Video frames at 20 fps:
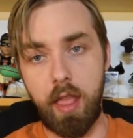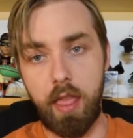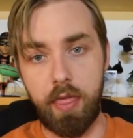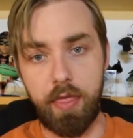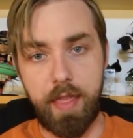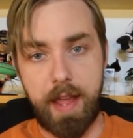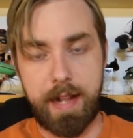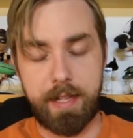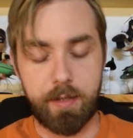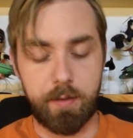
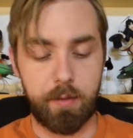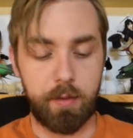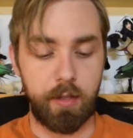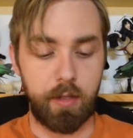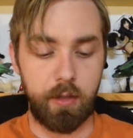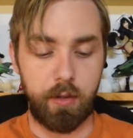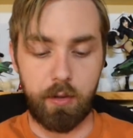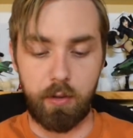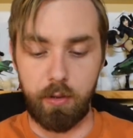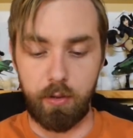That's
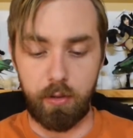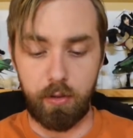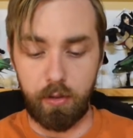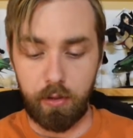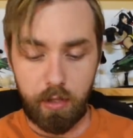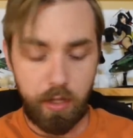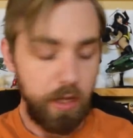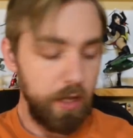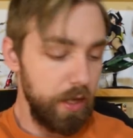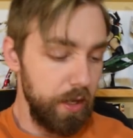really
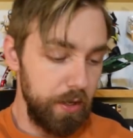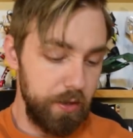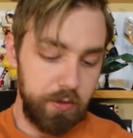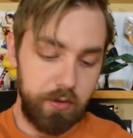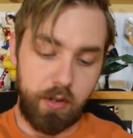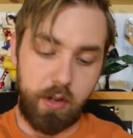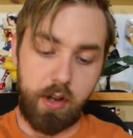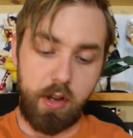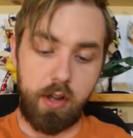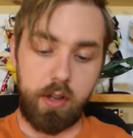cool.
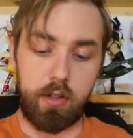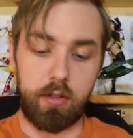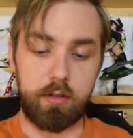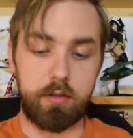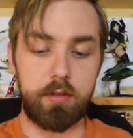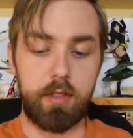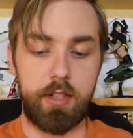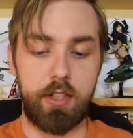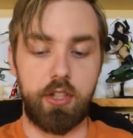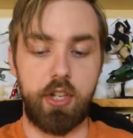So
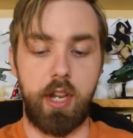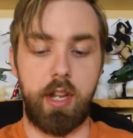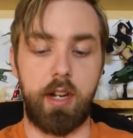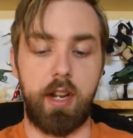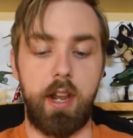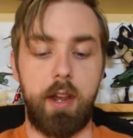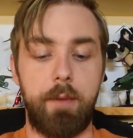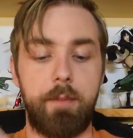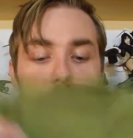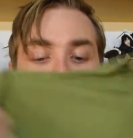let's check it out.